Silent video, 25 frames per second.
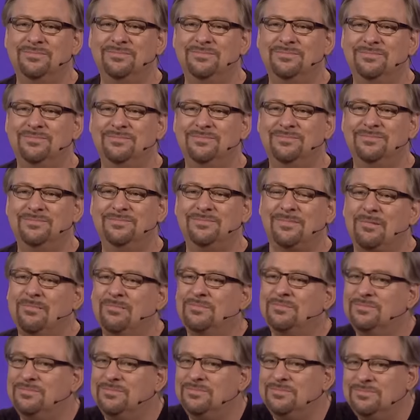
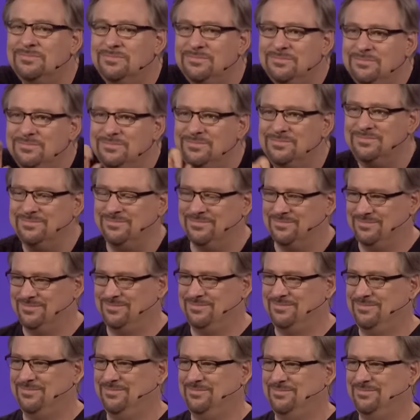Nobody speaks.